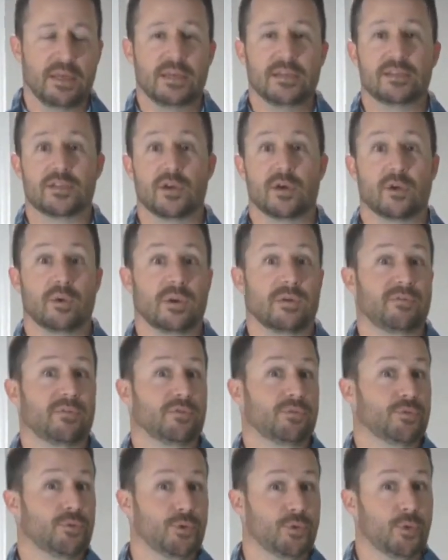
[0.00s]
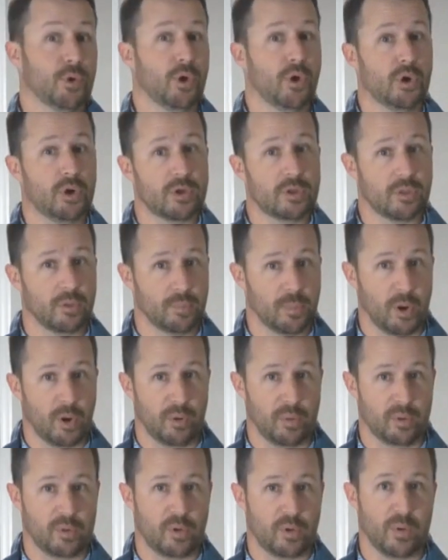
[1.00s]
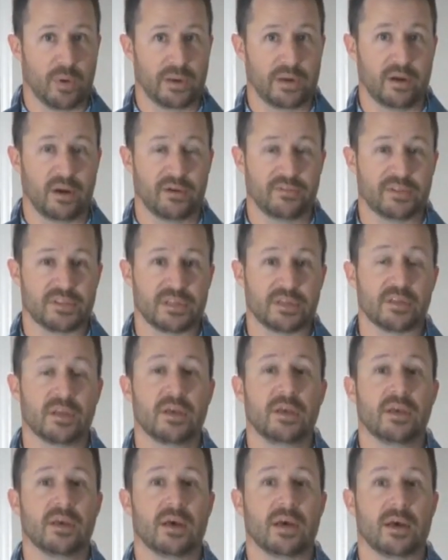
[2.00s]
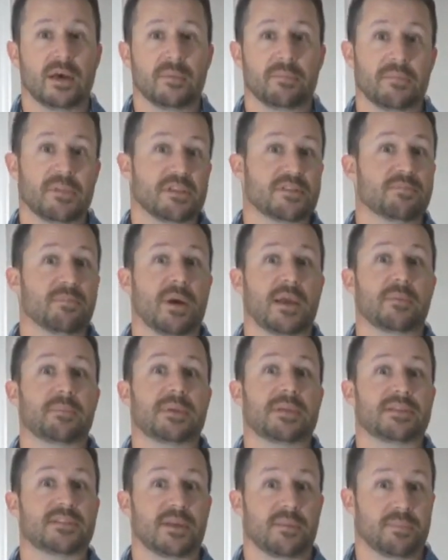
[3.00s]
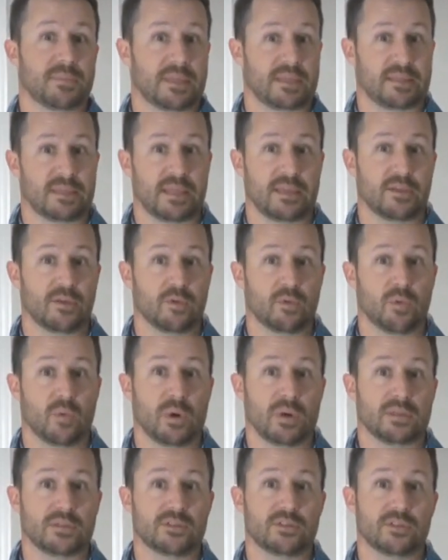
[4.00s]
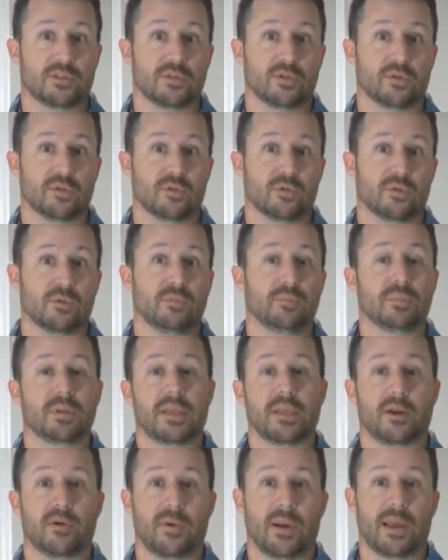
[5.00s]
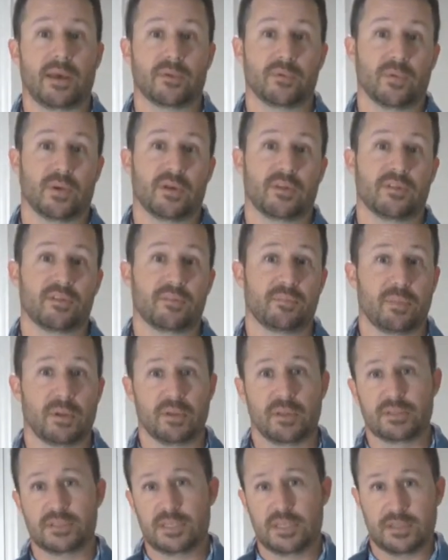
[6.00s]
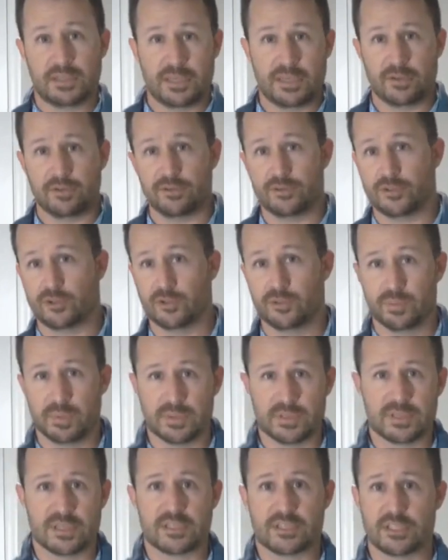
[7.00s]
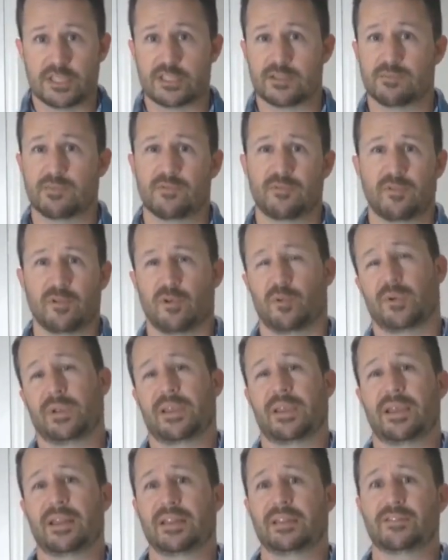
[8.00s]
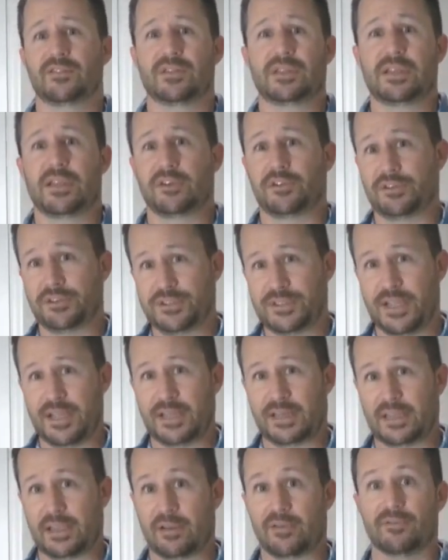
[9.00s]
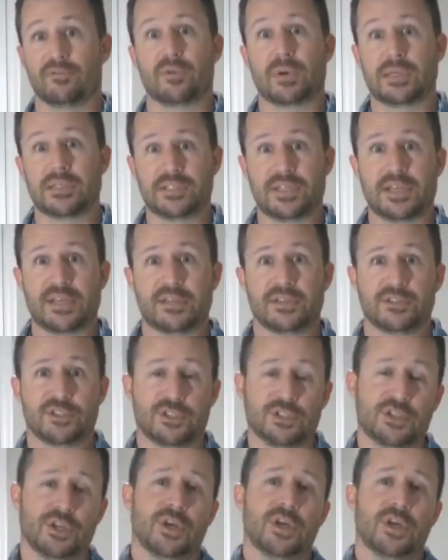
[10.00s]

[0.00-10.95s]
So if you do hook the ball quite often, this might be something that you want to play around with. But let's hit the other two positions before we get into the understanding of wrist hinge.